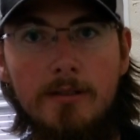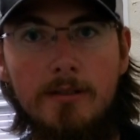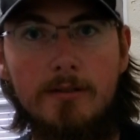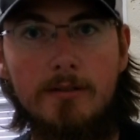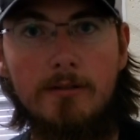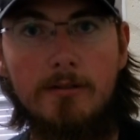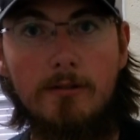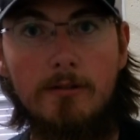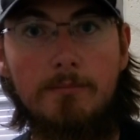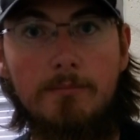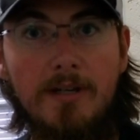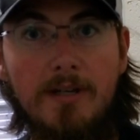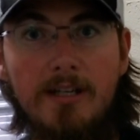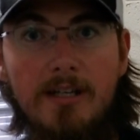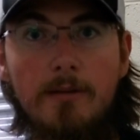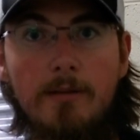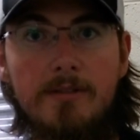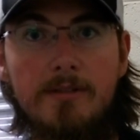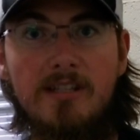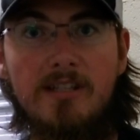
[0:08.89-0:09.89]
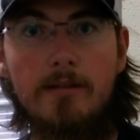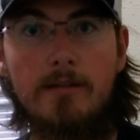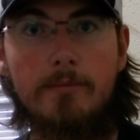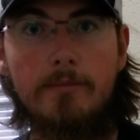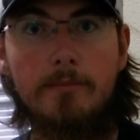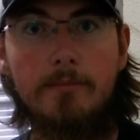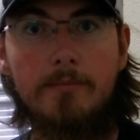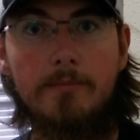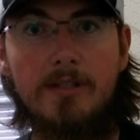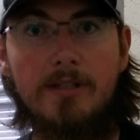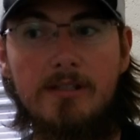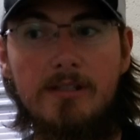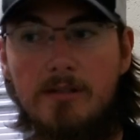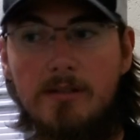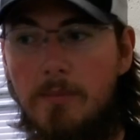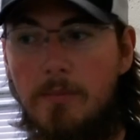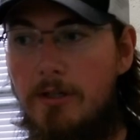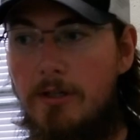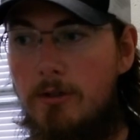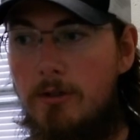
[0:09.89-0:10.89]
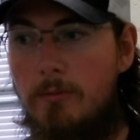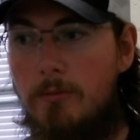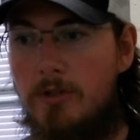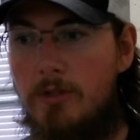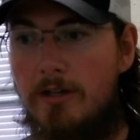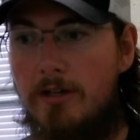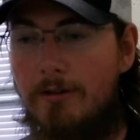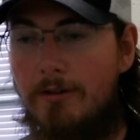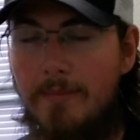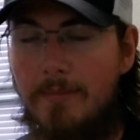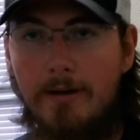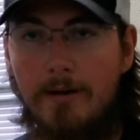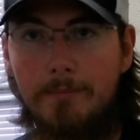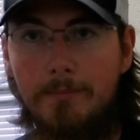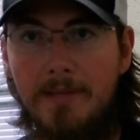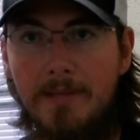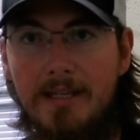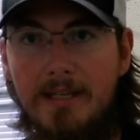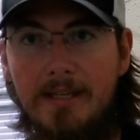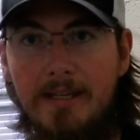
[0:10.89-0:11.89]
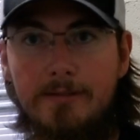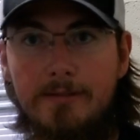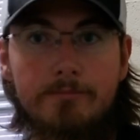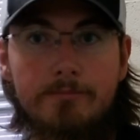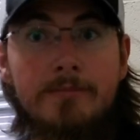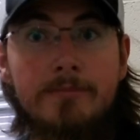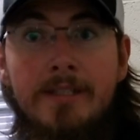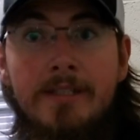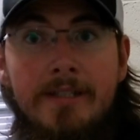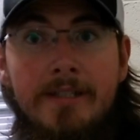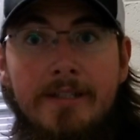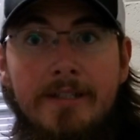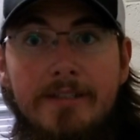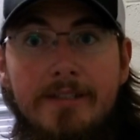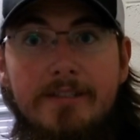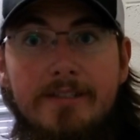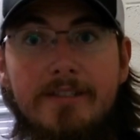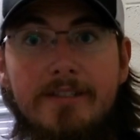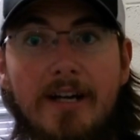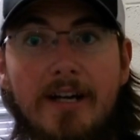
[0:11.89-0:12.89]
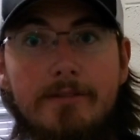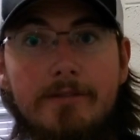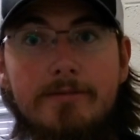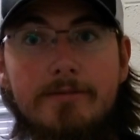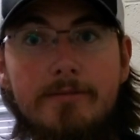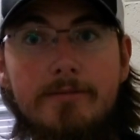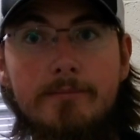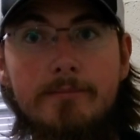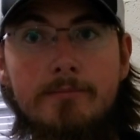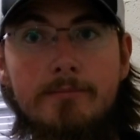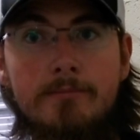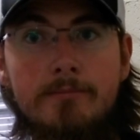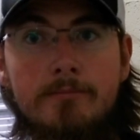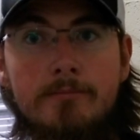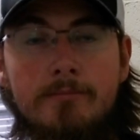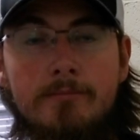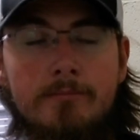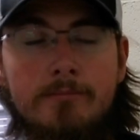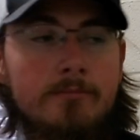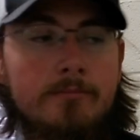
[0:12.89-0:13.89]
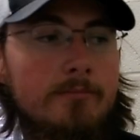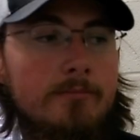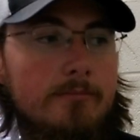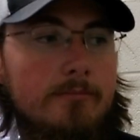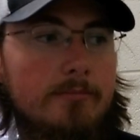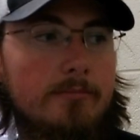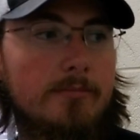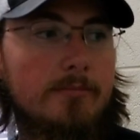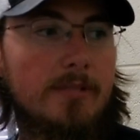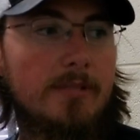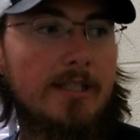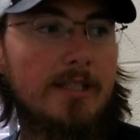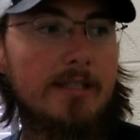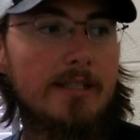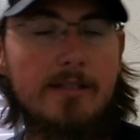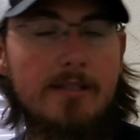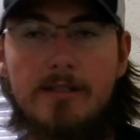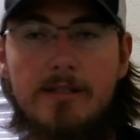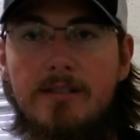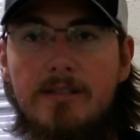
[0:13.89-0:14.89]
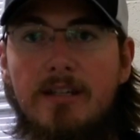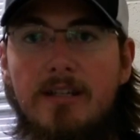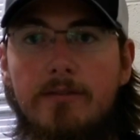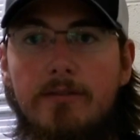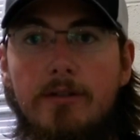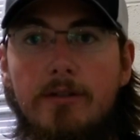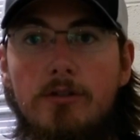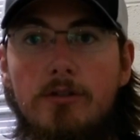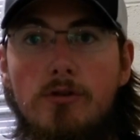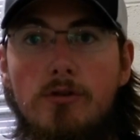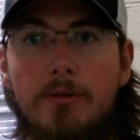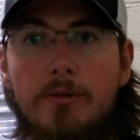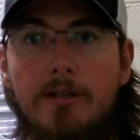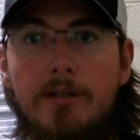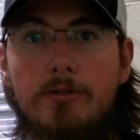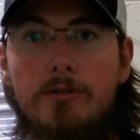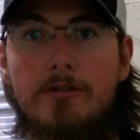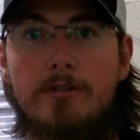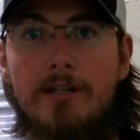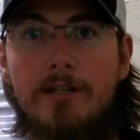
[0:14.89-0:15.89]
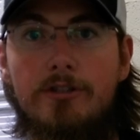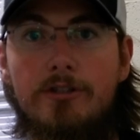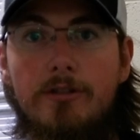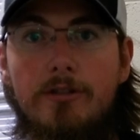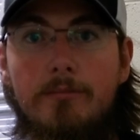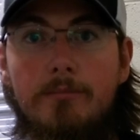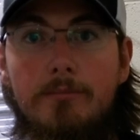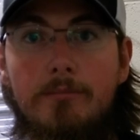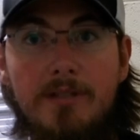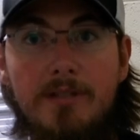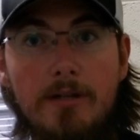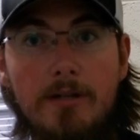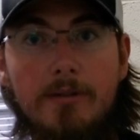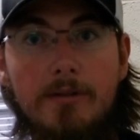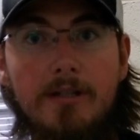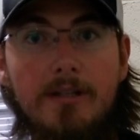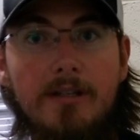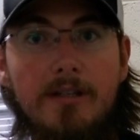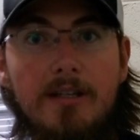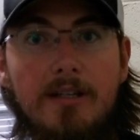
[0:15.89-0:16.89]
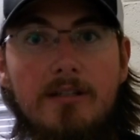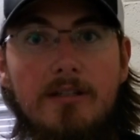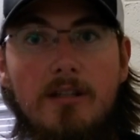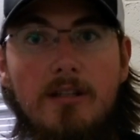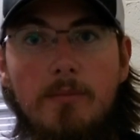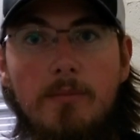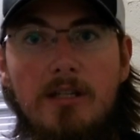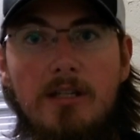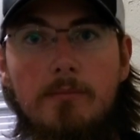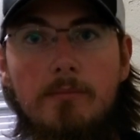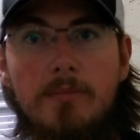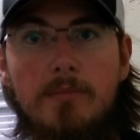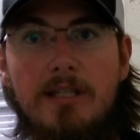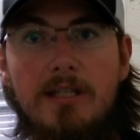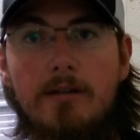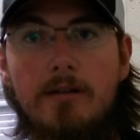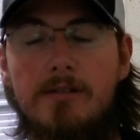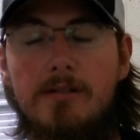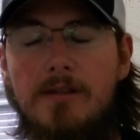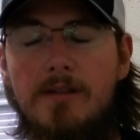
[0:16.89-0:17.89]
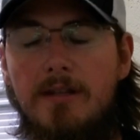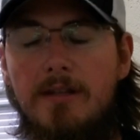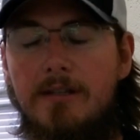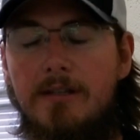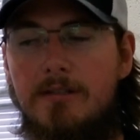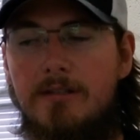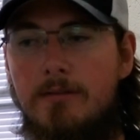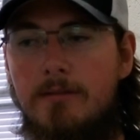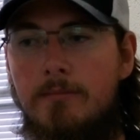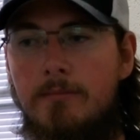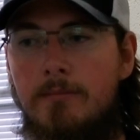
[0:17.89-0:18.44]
So, my name is Ev. This is my YouTube channel about making stuff. I guess this is kind of a short introduction, but now we're going to get into the meat and potatoes of things.